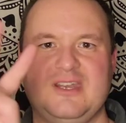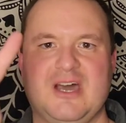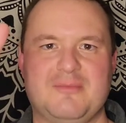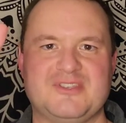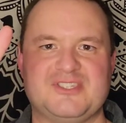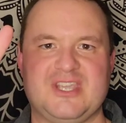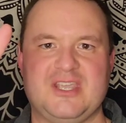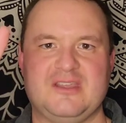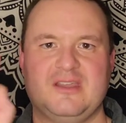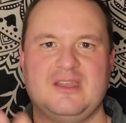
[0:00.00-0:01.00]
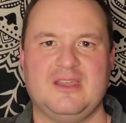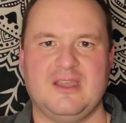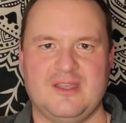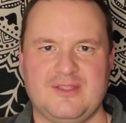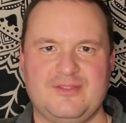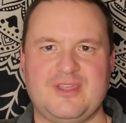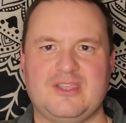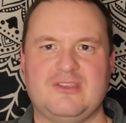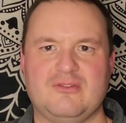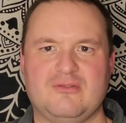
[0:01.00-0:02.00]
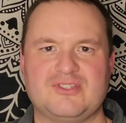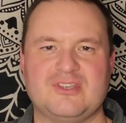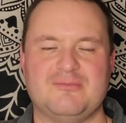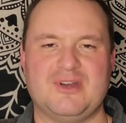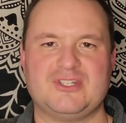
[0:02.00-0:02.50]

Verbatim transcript: and namaste. Thank you so